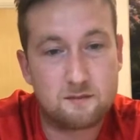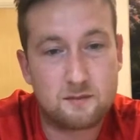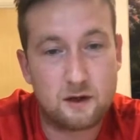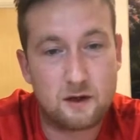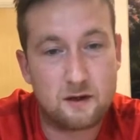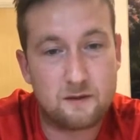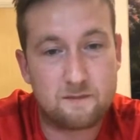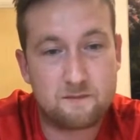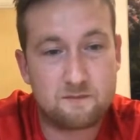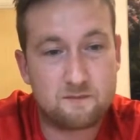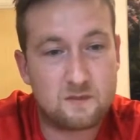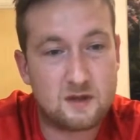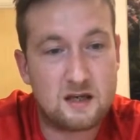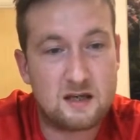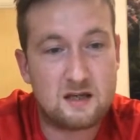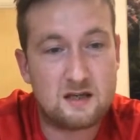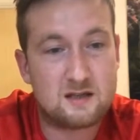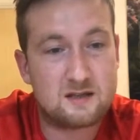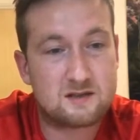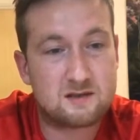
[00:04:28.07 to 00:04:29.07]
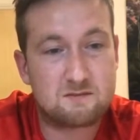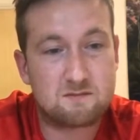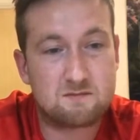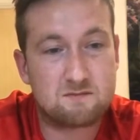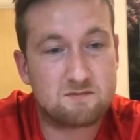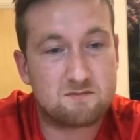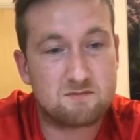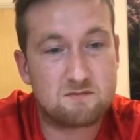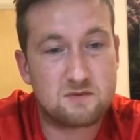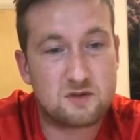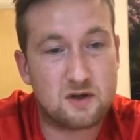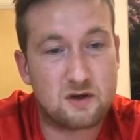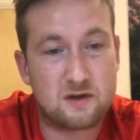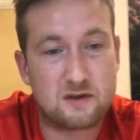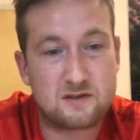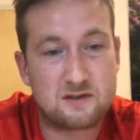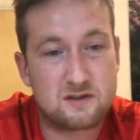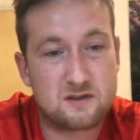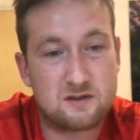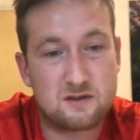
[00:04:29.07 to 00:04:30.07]
But he's
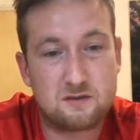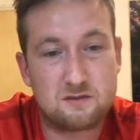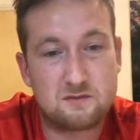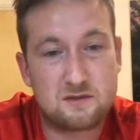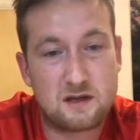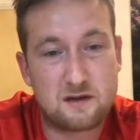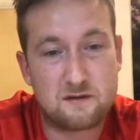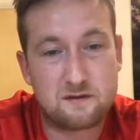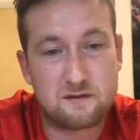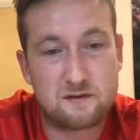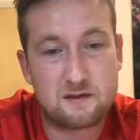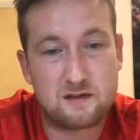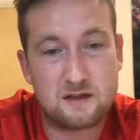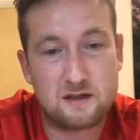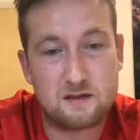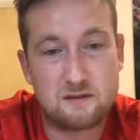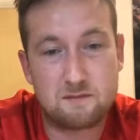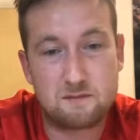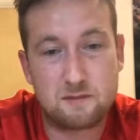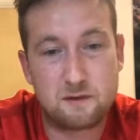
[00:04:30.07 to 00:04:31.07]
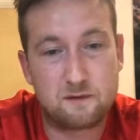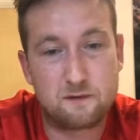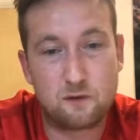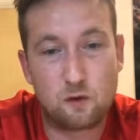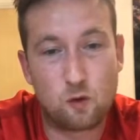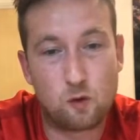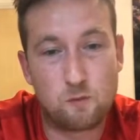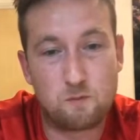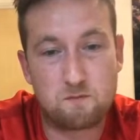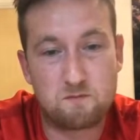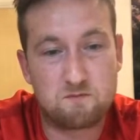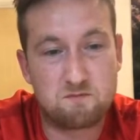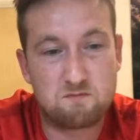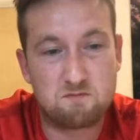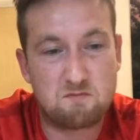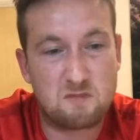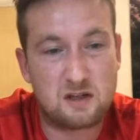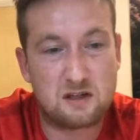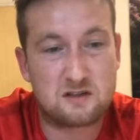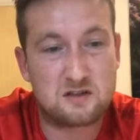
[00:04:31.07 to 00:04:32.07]
going to definitely perform
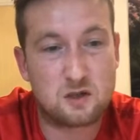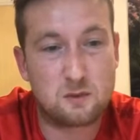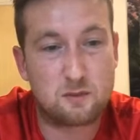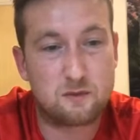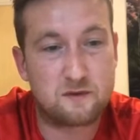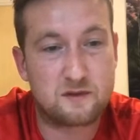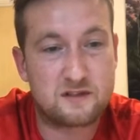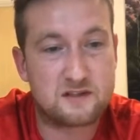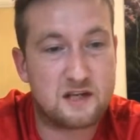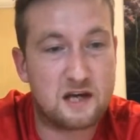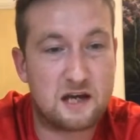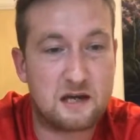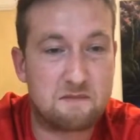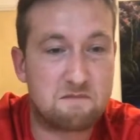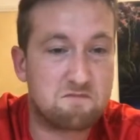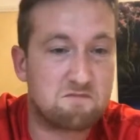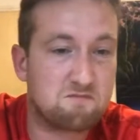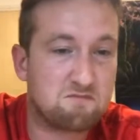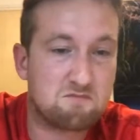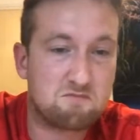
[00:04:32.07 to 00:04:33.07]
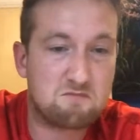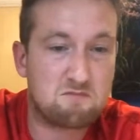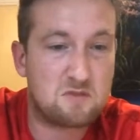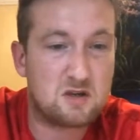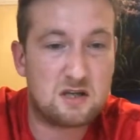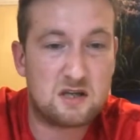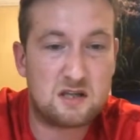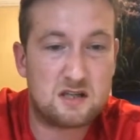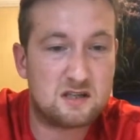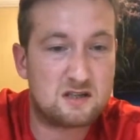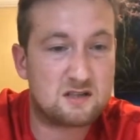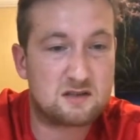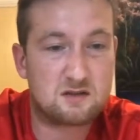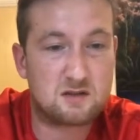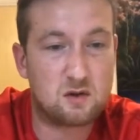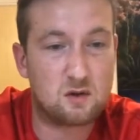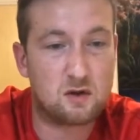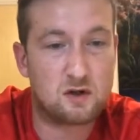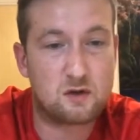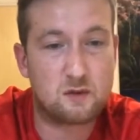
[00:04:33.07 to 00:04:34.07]
at the top of his game. He's
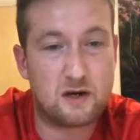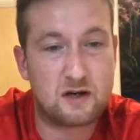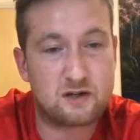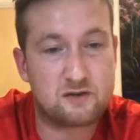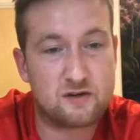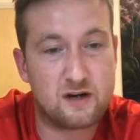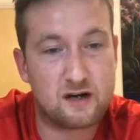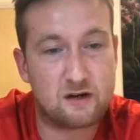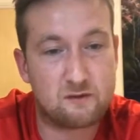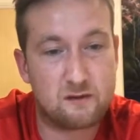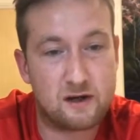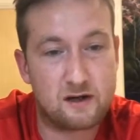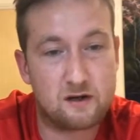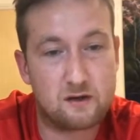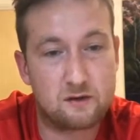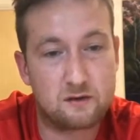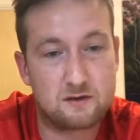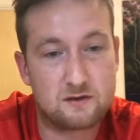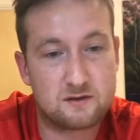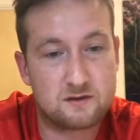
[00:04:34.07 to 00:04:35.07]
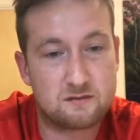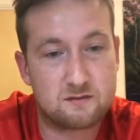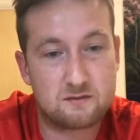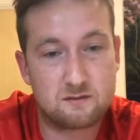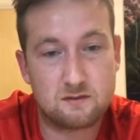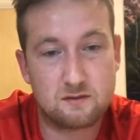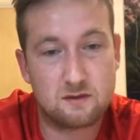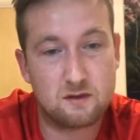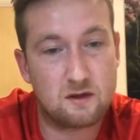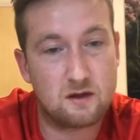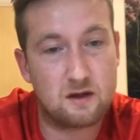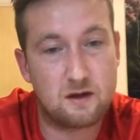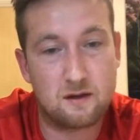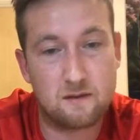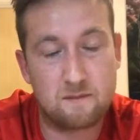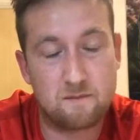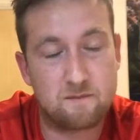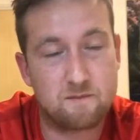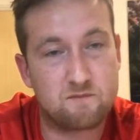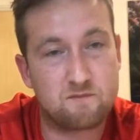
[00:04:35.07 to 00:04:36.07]
got a great track record,
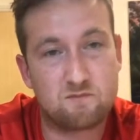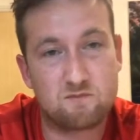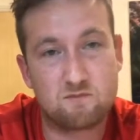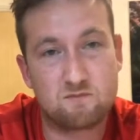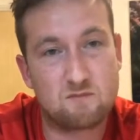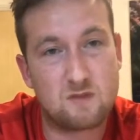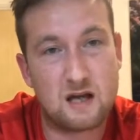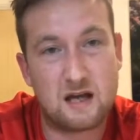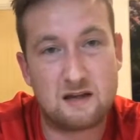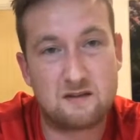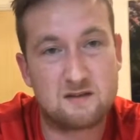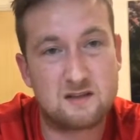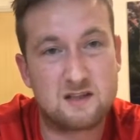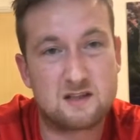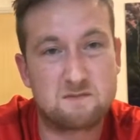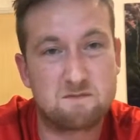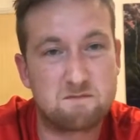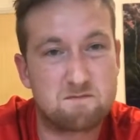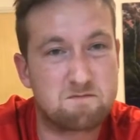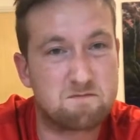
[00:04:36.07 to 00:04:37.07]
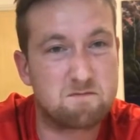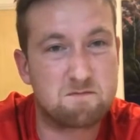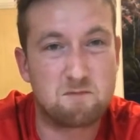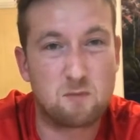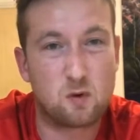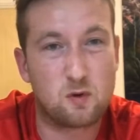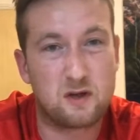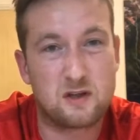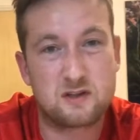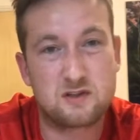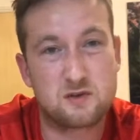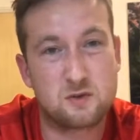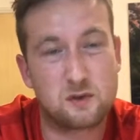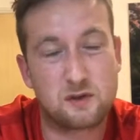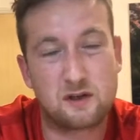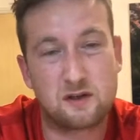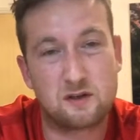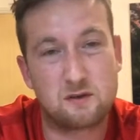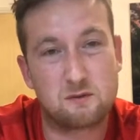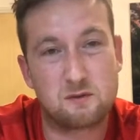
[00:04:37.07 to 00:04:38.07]
and he's more or less
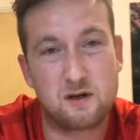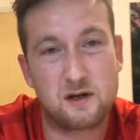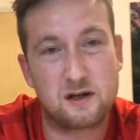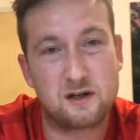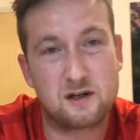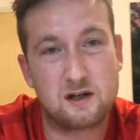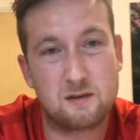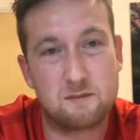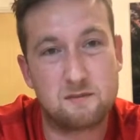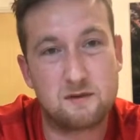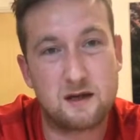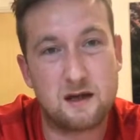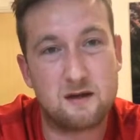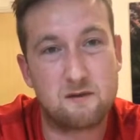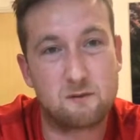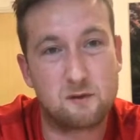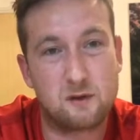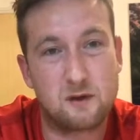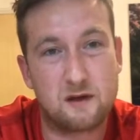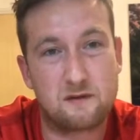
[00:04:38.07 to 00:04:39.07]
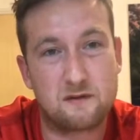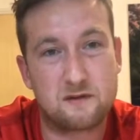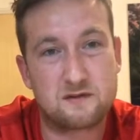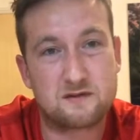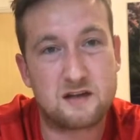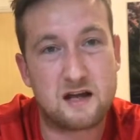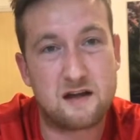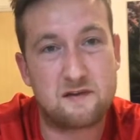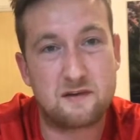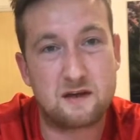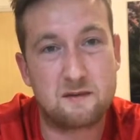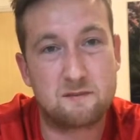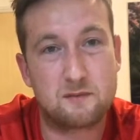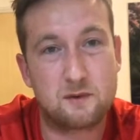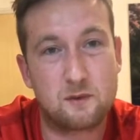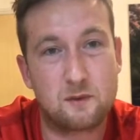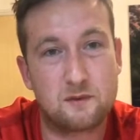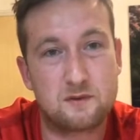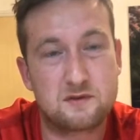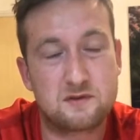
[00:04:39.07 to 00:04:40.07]
joining the right club that will understand the
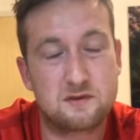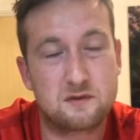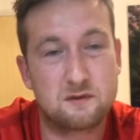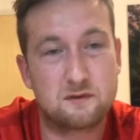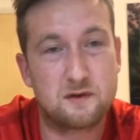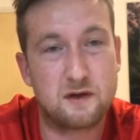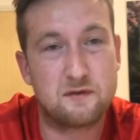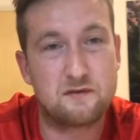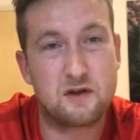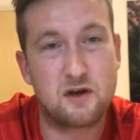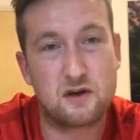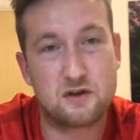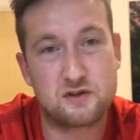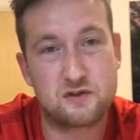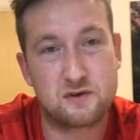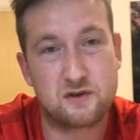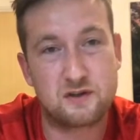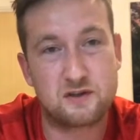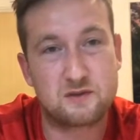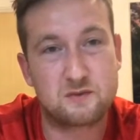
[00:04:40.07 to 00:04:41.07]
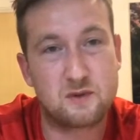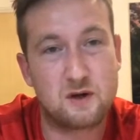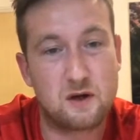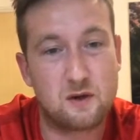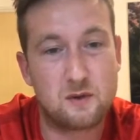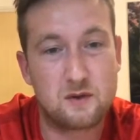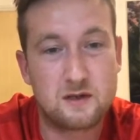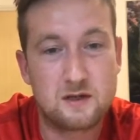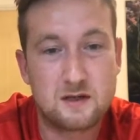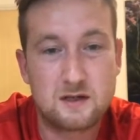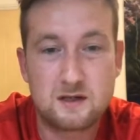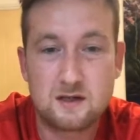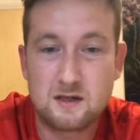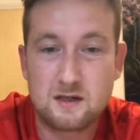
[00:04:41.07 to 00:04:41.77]
importance of nurturing as well.